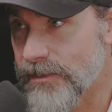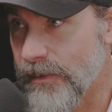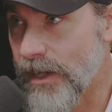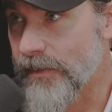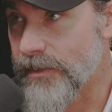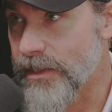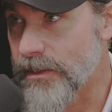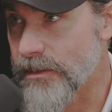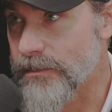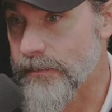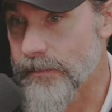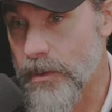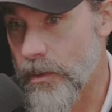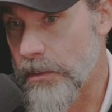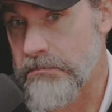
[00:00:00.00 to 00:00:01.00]
five years
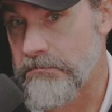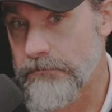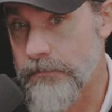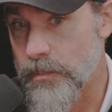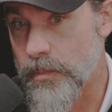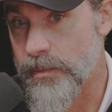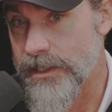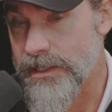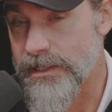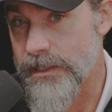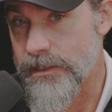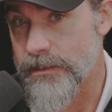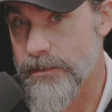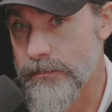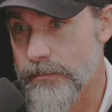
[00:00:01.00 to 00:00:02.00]
of going. Well, this
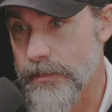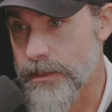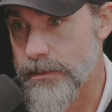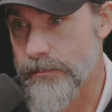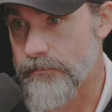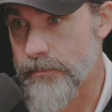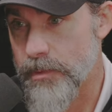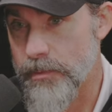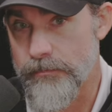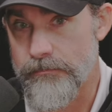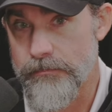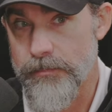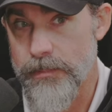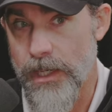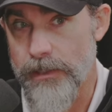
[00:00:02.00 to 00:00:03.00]
is it's you
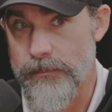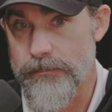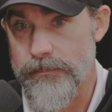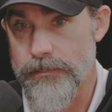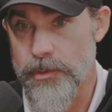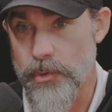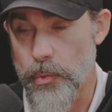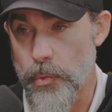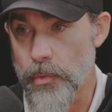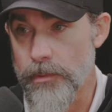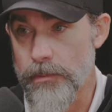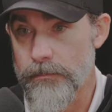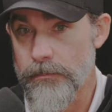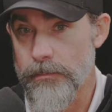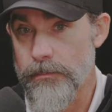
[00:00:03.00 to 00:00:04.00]
got school